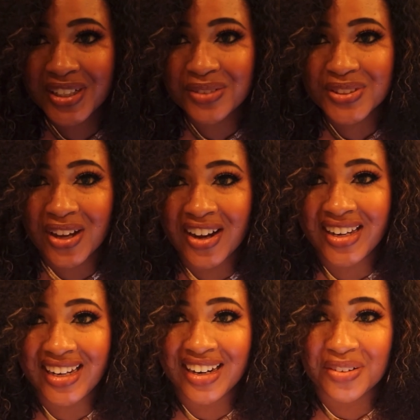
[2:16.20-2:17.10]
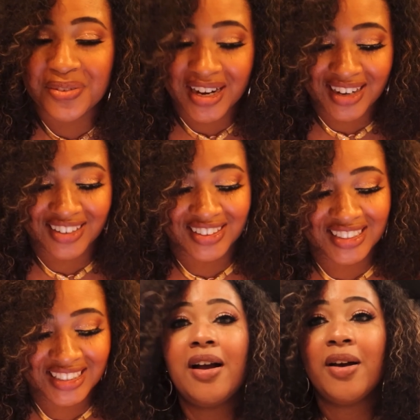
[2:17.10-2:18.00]
I'm talking about.
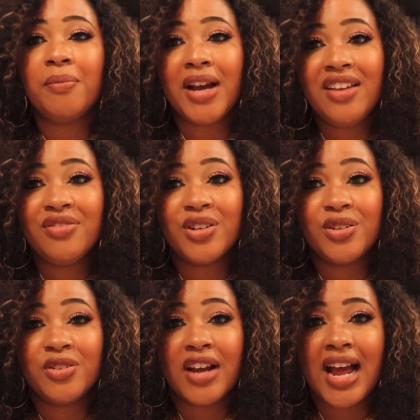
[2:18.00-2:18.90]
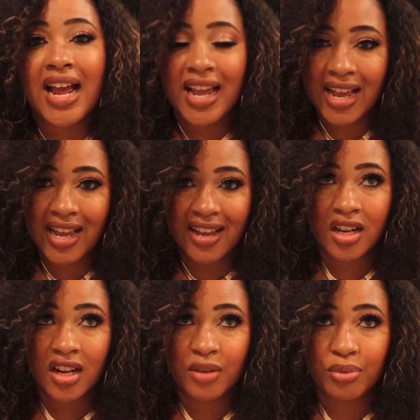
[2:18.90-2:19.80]
On my phone, I have
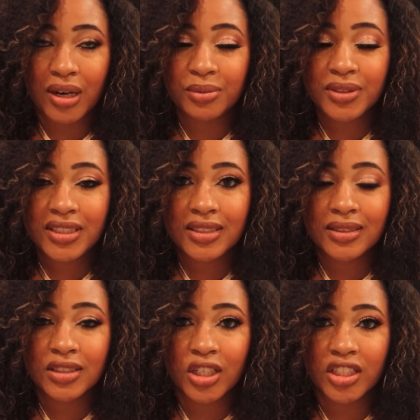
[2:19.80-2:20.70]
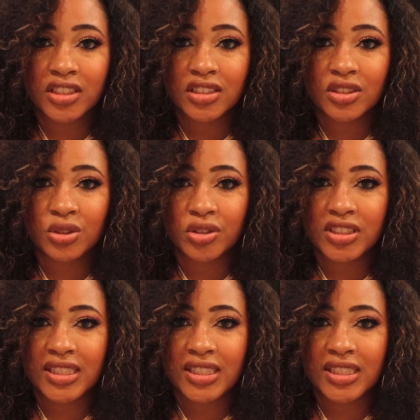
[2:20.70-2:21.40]
probably the largest storage.